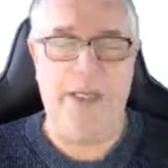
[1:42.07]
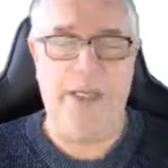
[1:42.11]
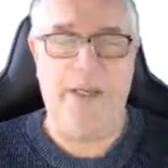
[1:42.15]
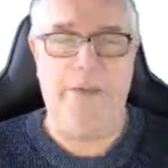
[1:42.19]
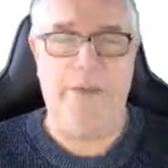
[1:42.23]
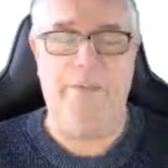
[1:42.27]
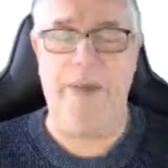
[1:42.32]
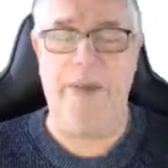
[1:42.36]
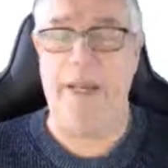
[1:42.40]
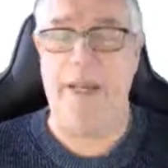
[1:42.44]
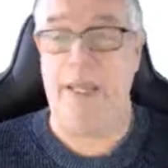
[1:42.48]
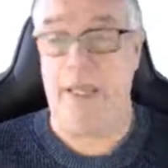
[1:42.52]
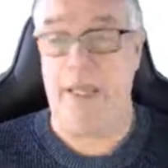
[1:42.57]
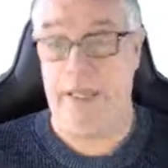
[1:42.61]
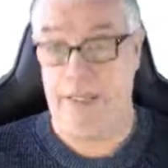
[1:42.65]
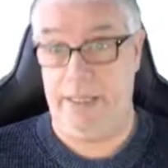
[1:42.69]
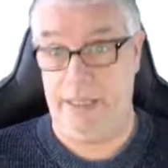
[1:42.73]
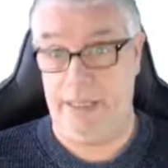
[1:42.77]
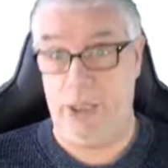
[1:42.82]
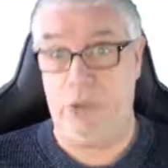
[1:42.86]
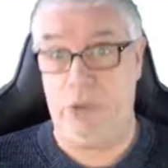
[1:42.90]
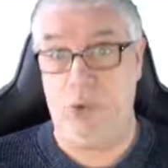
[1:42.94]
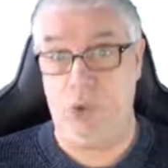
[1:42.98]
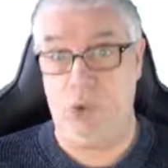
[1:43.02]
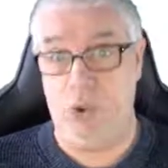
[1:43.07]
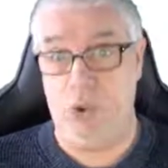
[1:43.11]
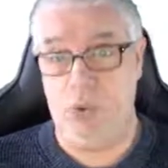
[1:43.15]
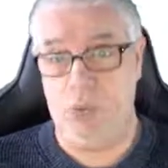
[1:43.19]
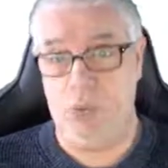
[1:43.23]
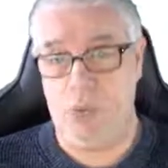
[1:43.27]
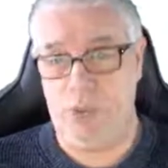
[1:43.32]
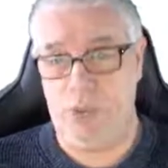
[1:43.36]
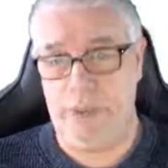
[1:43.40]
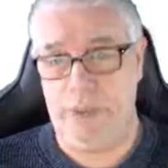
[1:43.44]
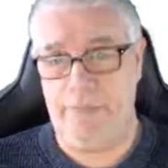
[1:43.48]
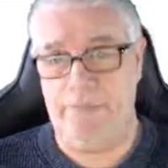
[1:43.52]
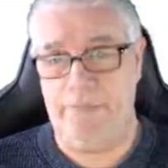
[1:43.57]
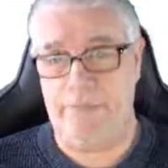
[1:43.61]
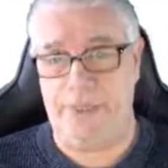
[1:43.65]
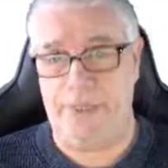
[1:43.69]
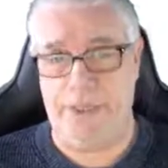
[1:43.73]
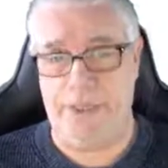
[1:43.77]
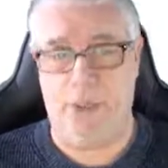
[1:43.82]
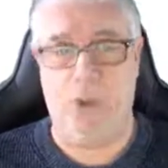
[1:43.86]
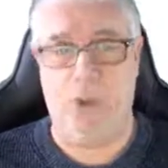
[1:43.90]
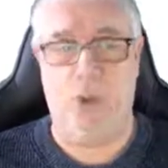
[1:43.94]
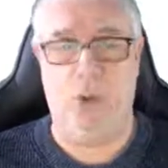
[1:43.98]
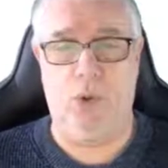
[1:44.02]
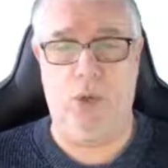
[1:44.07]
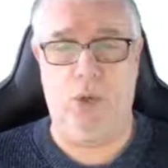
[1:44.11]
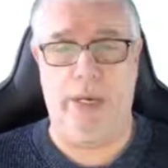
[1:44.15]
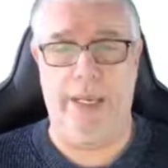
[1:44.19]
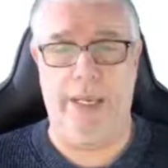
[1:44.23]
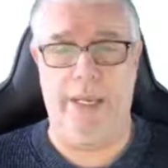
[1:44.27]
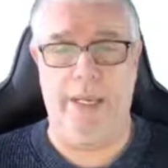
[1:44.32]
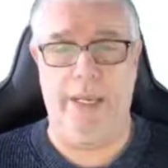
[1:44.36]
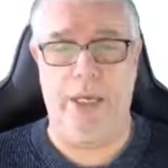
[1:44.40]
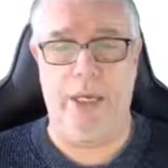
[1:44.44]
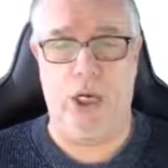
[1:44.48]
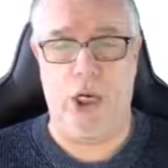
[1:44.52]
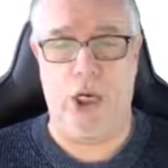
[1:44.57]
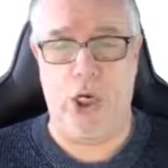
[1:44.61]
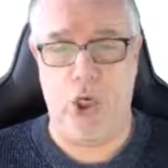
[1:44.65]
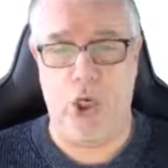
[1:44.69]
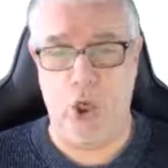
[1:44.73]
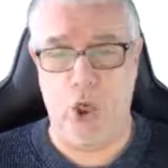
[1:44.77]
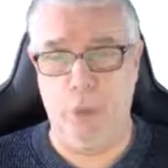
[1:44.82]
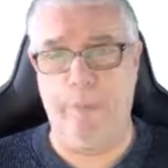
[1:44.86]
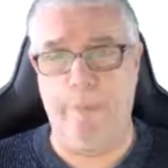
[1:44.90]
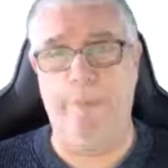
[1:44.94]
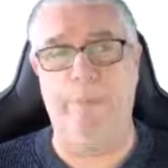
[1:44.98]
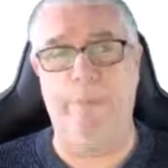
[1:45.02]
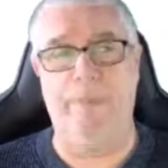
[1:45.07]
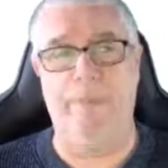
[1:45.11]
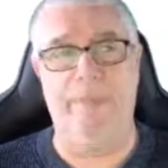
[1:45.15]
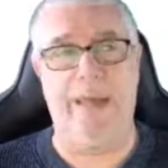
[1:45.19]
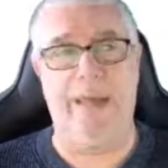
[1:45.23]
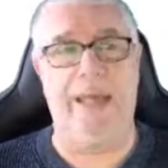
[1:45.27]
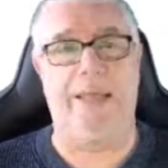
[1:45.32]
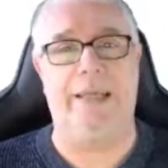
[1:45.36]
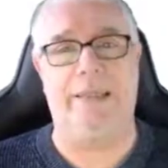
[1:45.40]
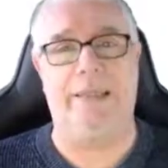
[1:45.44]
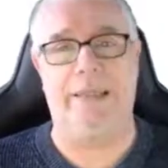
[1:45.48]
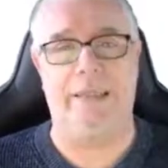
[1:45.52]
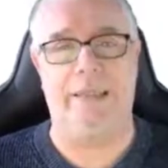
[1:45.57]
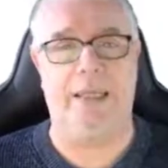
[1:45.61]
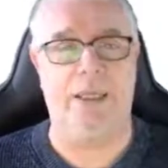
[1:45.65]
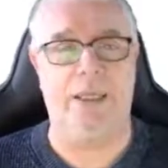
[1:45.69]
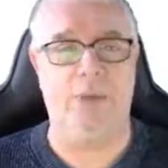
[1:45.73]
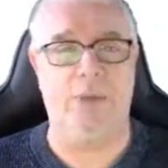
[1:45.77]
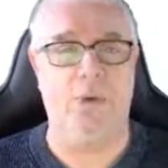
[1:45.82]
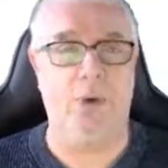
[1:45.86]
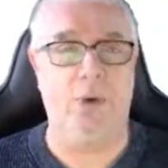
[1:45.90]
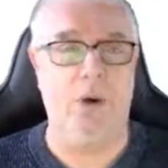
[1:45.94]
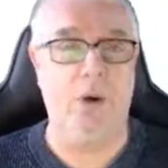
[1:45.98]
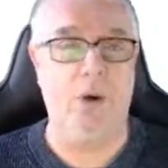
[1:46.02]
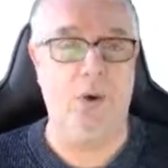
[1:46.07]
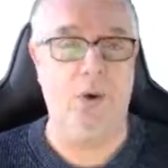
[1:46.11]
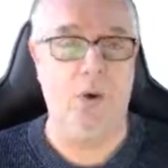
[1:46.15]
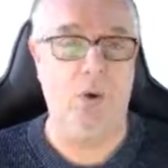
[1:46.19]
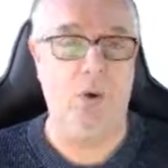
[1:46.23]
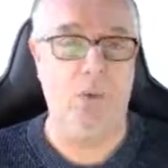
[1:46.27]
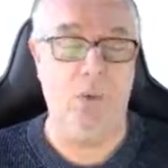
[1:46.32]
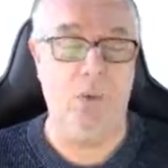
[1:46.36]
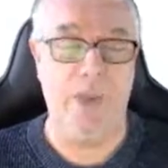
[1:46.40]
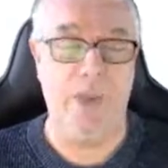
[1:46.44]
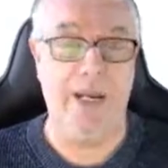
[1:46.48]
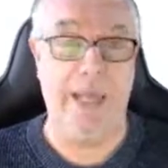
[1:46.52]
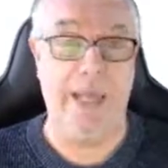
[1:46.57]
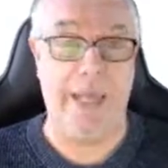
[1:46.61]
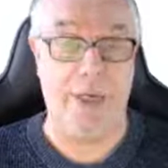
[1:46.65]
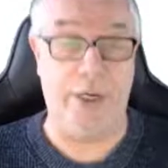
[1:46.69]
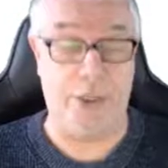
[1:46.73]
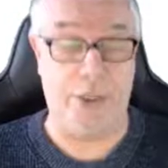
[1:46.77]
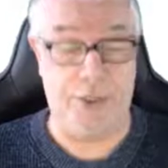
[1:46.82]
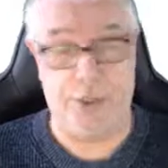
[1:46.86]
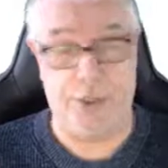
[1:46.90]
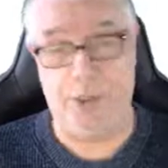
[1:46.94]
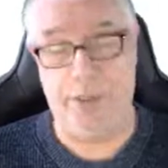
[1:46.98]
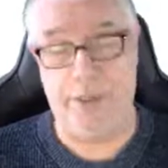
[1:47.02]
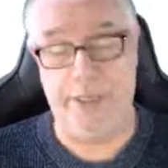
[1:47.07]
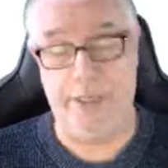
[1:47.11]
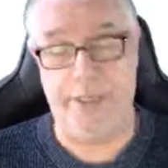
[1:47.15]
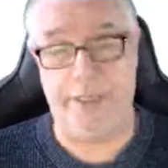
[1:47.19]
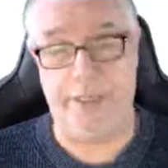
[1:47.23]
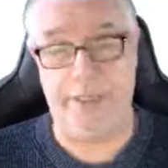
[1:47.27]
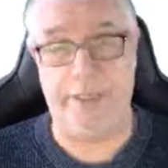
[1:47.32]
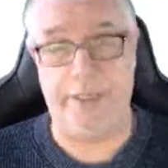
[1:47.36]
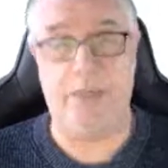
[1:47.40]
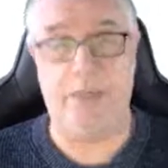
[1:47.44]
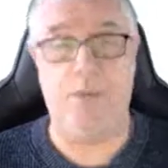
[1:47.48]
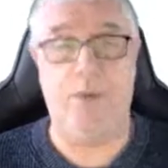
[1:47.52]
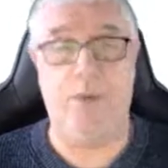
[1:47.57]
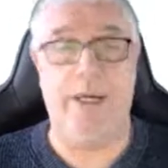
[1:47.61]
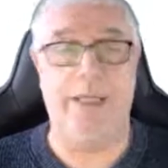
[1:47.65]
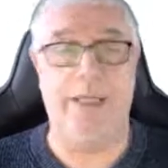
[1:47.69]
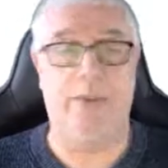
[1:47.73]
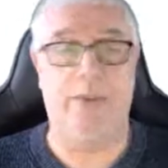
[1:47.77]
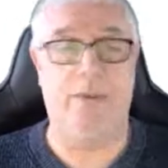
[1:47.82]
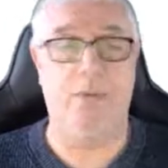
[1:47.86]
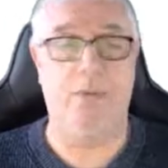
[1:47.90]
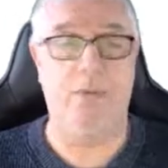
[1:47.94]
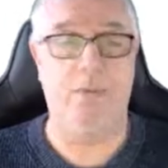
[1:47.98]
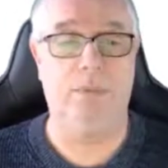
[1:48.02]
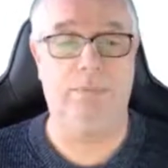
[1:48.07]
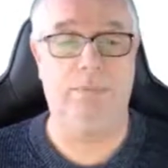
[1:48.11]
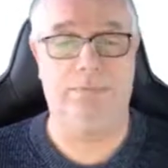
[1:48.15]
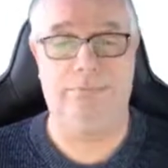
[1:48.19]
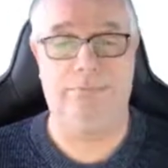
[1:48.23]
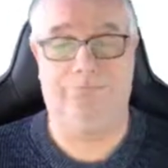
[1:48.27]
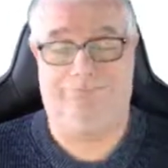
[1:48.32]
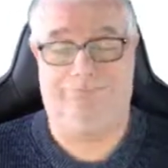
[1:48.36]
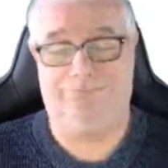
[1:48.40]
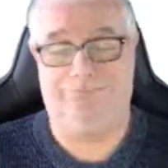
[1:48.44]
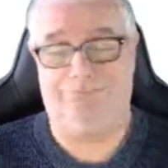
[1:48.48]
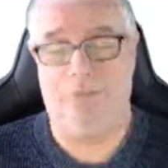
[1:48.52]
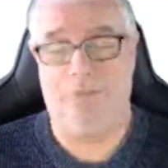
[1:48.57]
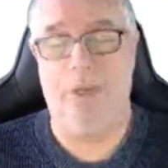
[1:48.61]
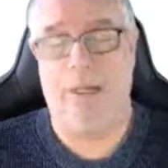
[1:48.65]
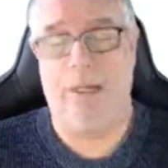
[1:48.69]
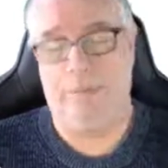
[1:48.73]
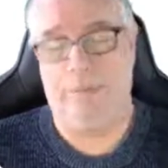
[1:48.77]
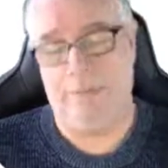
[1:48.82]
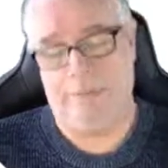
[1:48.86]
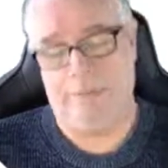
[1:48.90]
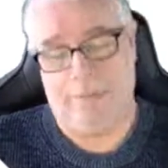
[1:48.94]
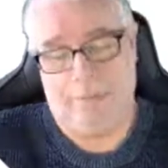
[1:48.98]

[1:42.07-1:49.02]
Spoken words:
very easy to use, so I hope that you all will enjoy it quite well.